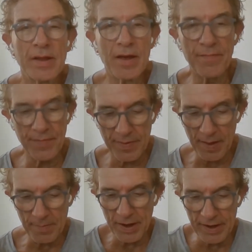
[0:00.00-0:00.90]
I've
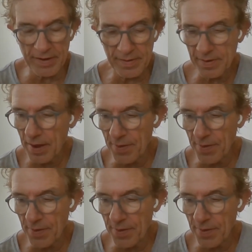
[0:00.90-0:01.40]
had plenty of